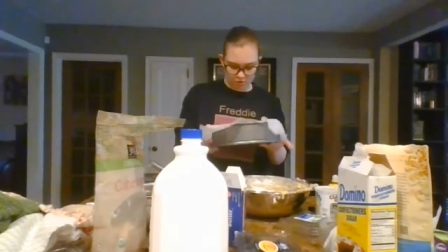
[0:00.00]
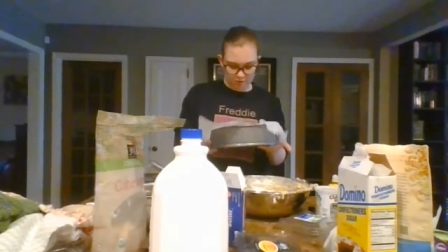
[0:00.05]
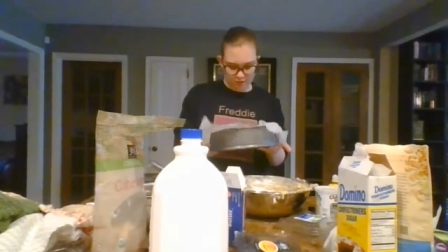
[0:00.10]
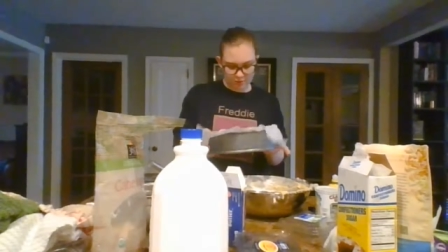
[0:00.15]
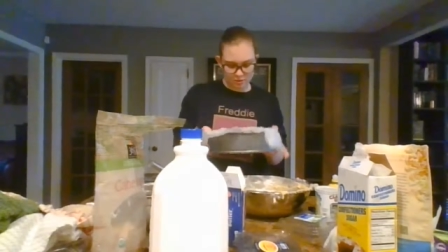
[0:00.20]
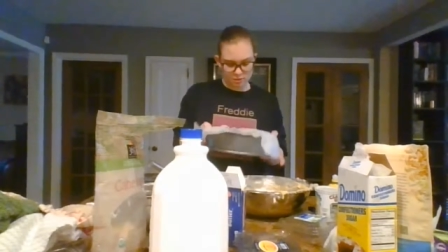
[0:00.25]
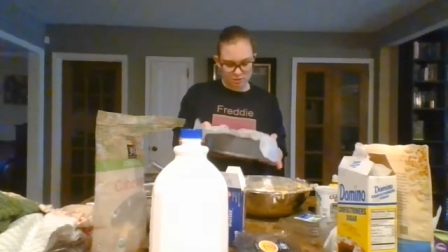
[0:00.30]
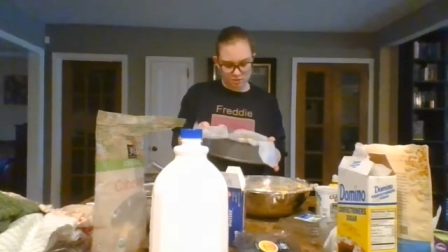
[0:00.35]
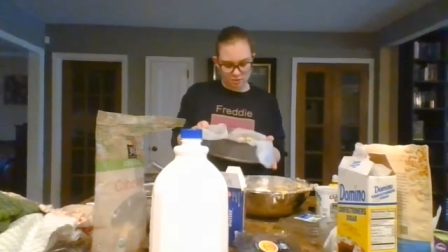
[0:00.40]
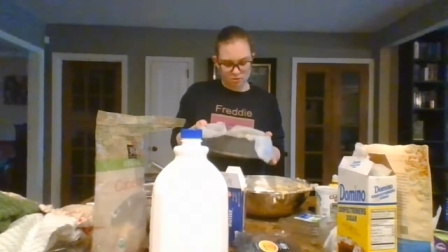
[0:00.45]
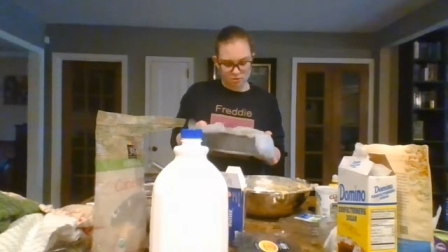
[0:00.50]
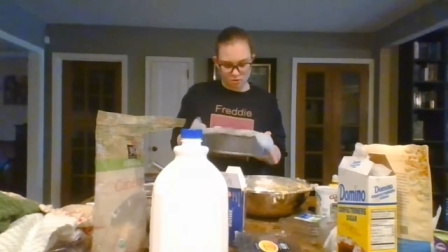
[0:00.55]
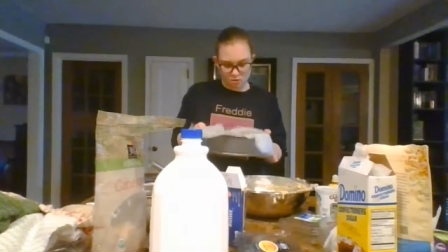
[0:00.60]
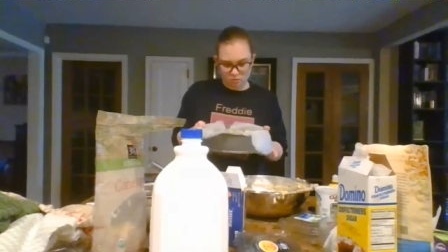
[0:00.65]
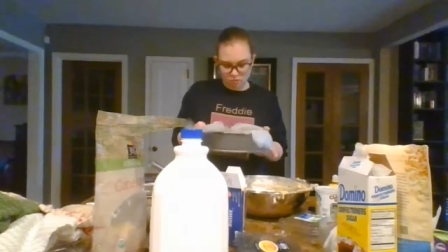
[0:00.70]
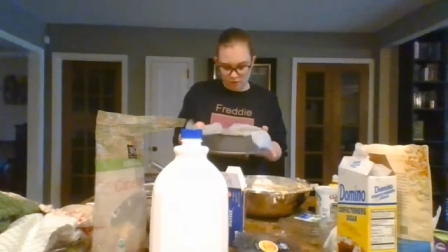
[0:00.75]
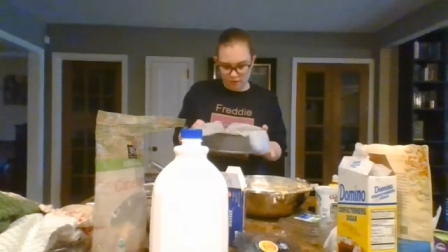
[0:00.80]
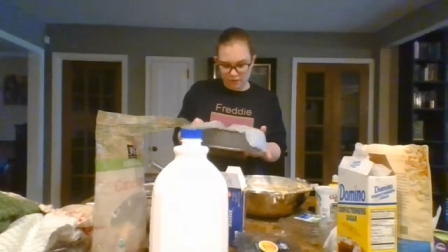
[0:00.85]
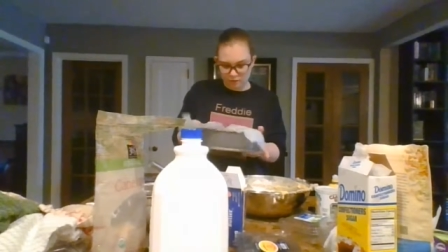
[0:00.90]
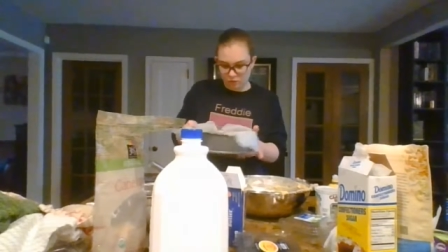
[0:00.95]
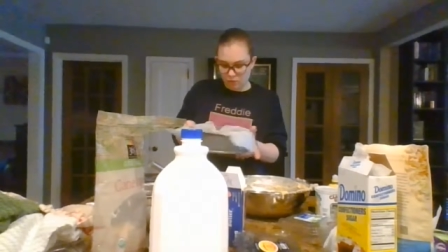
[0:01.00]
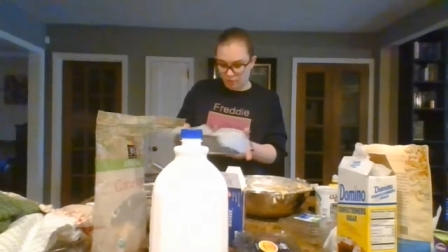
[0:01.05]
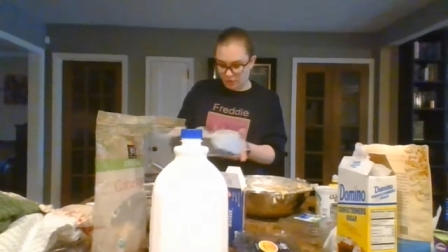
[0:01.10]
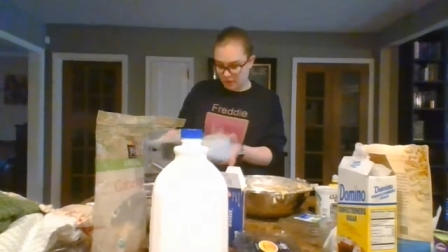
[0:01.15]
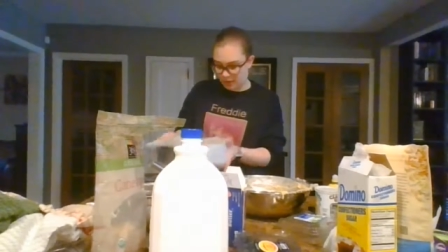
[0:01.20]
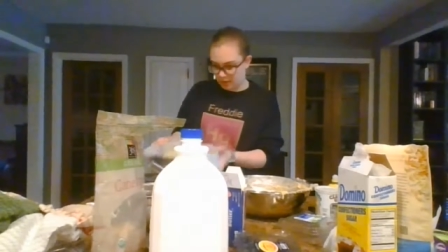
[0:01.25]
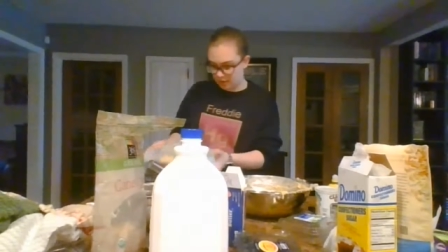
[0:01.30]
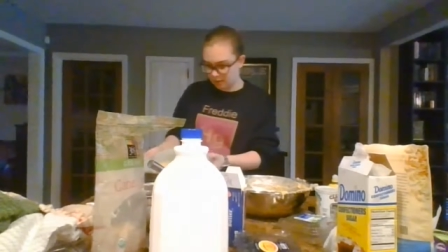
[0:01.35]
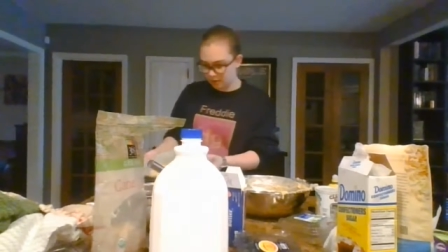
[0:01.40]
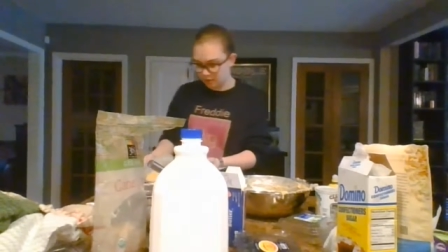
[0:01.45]
gets around the
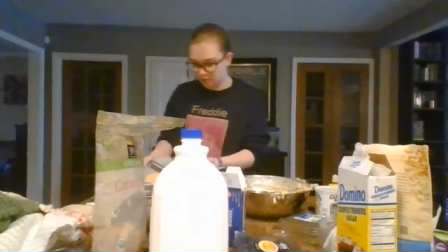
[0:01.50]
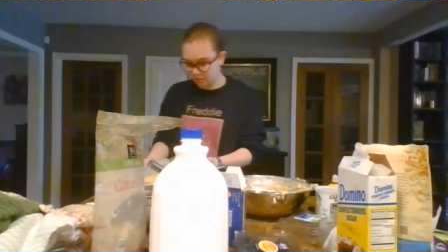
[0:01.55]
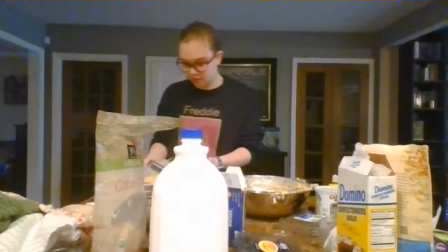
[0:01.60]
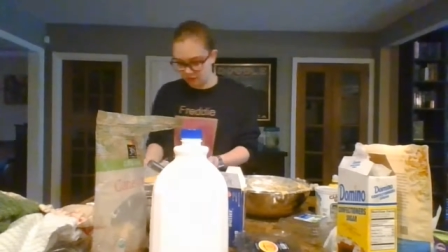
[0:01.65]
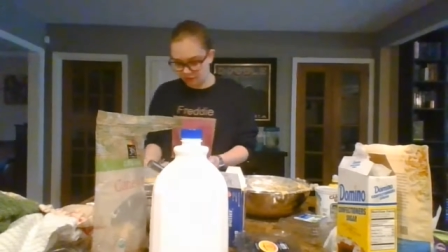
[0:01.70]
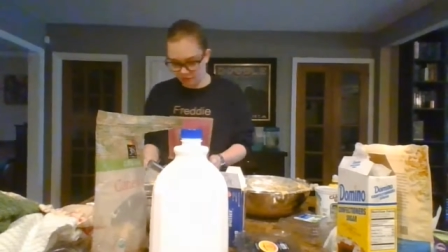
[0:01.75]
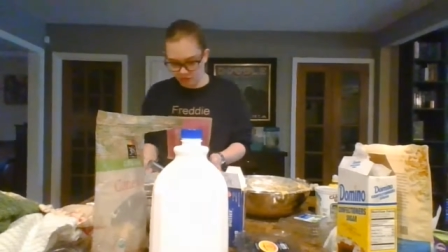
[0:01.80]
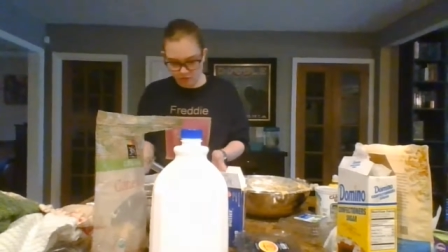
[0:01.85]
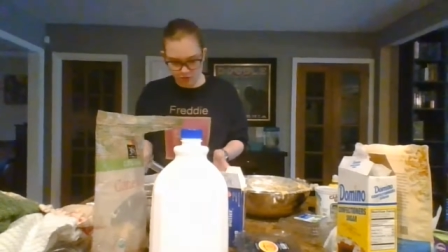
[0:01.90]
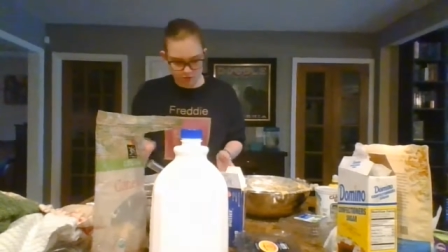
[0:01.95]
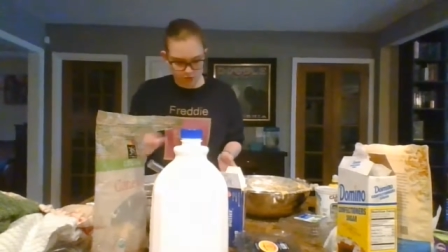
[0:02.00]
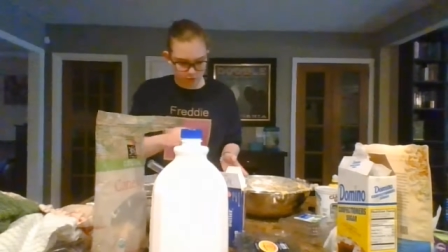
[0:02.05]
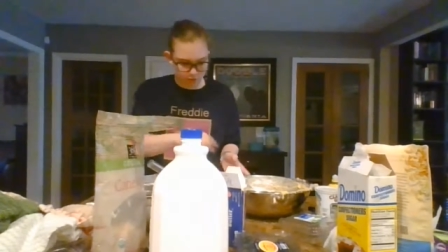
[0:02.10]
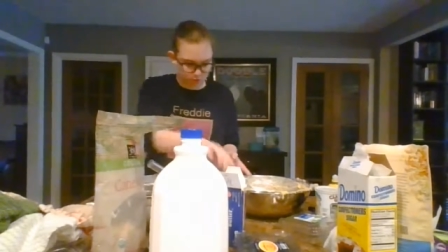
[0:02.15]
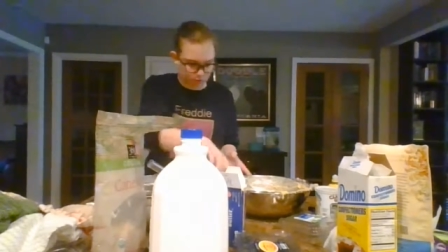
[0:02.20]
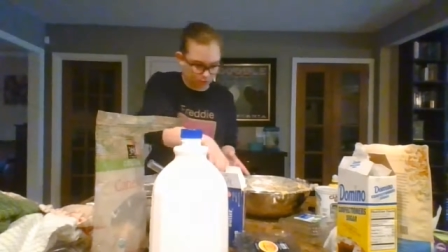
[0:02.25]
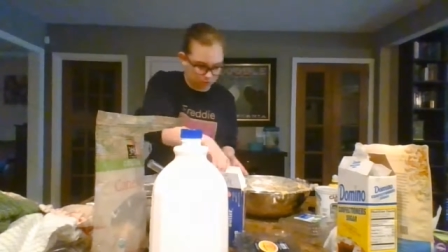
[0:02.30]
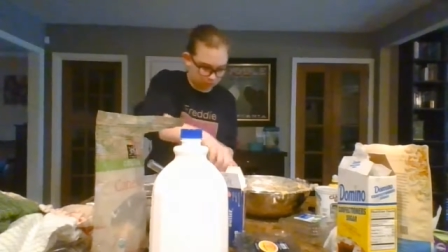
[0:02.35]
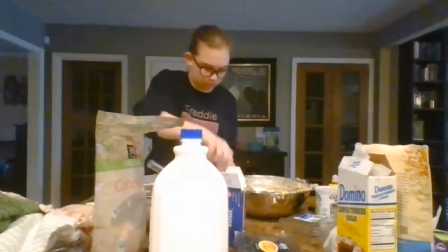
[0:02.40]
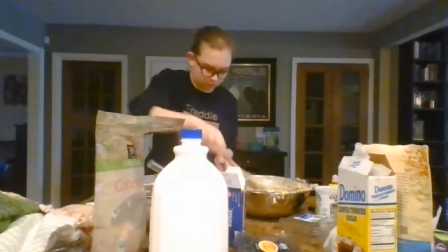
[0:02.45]
pan and everything.